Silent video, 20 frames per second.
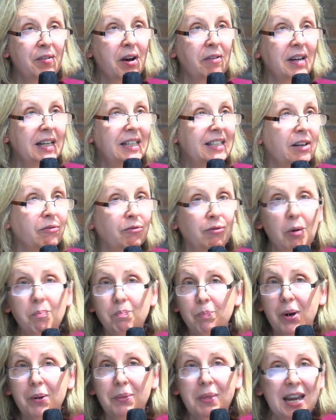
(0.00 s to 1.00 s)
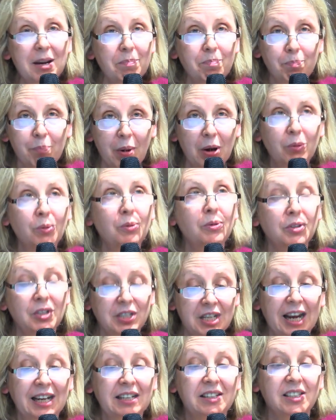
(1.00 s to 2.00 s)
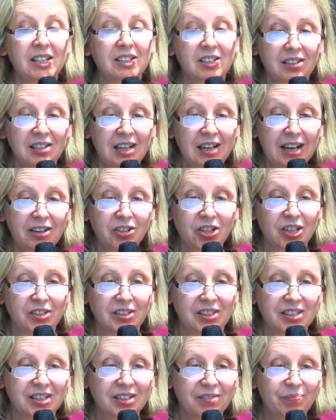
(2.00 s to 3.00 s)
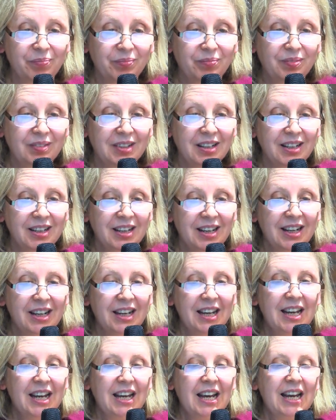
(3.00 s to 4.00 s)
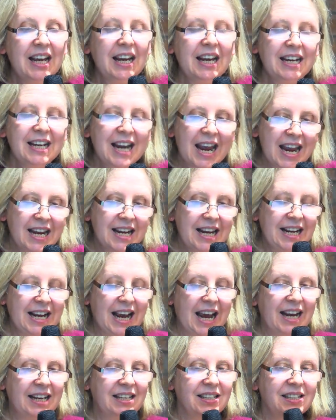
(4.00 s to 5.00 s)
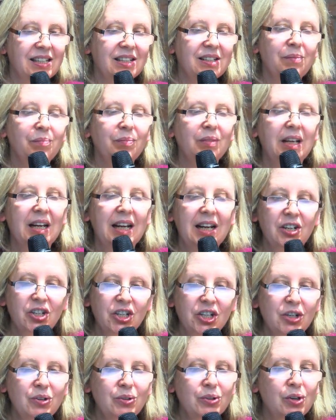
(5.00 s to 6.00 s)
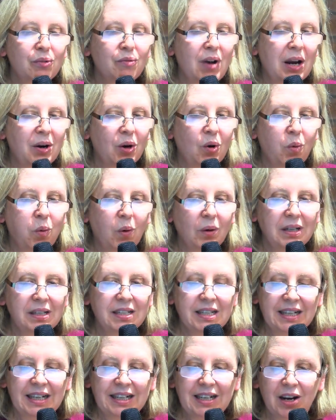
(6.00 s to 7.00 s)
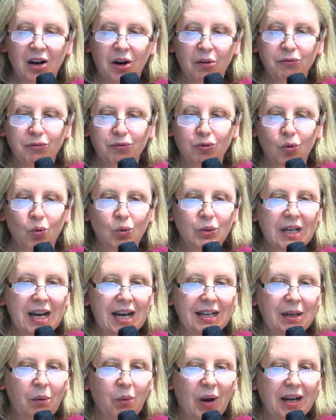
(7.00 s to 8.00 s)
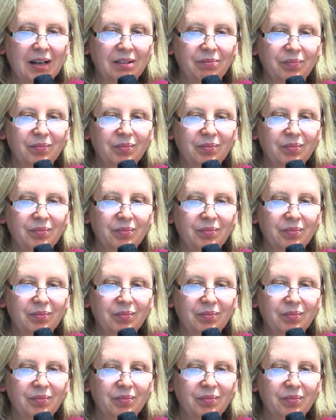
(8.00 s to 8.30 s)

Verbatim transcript: very different, but they both taste delicious. In any case, issues around quality are fraught anyway.